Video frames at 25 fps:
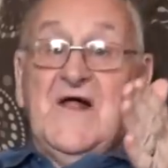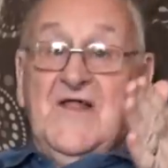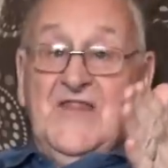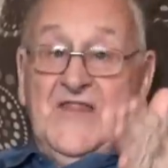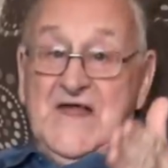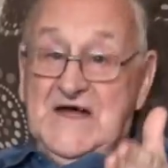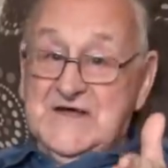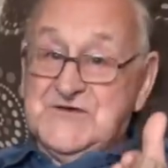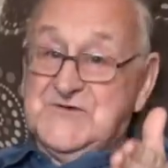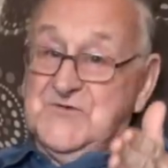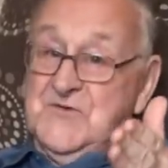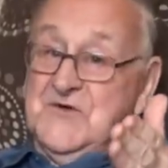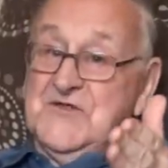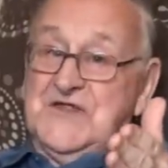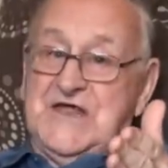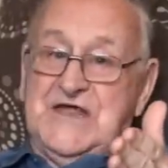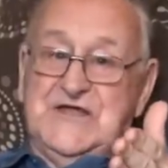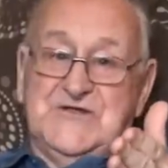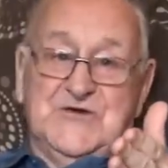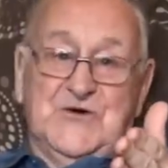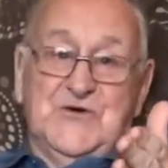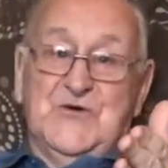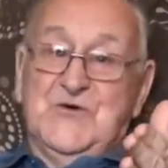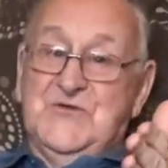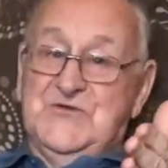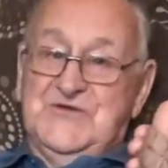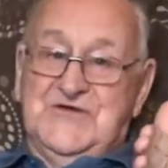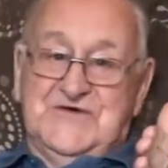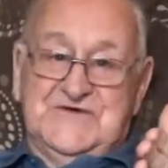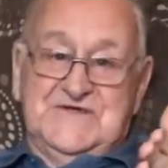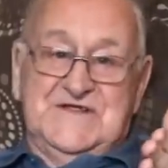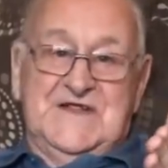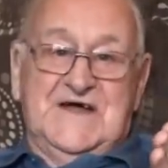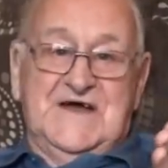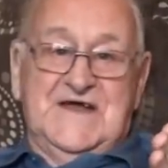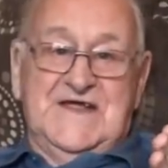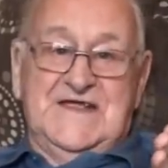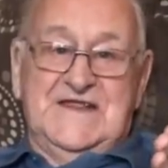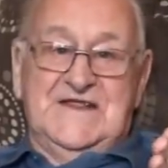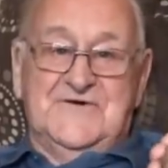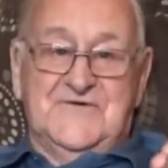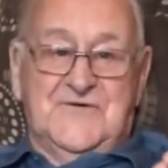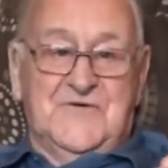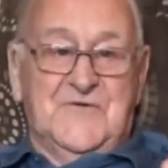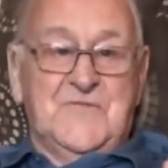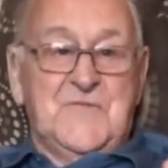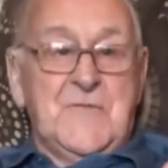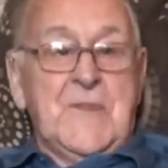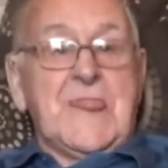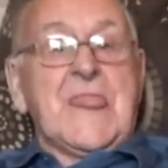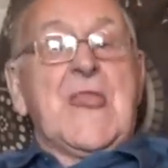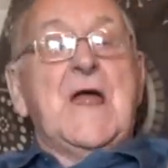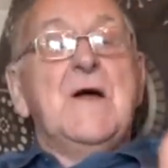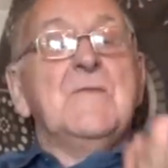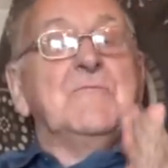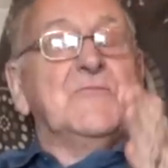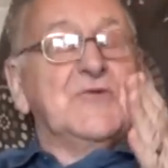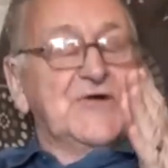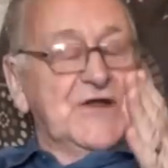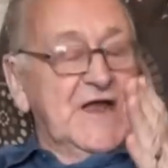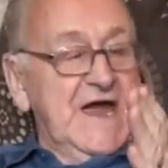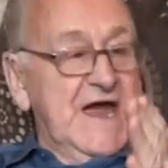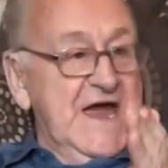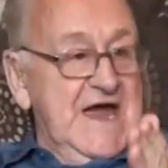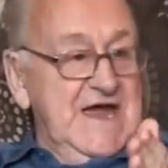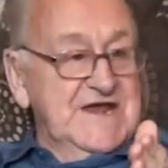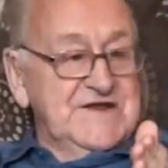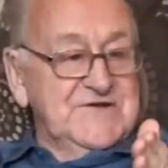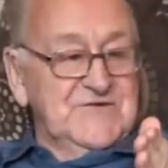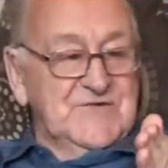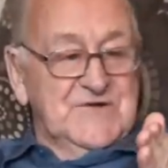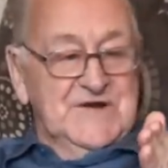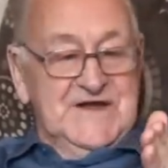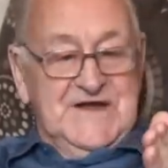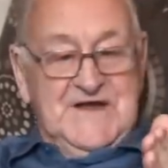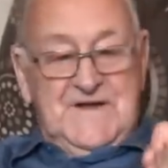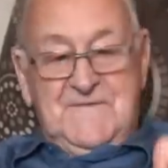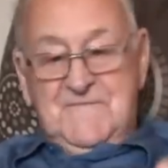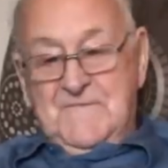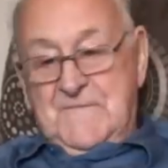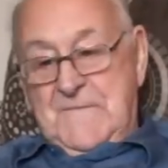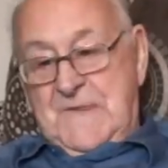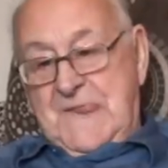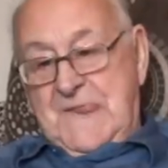That's what they told us, like, you know. But anyway,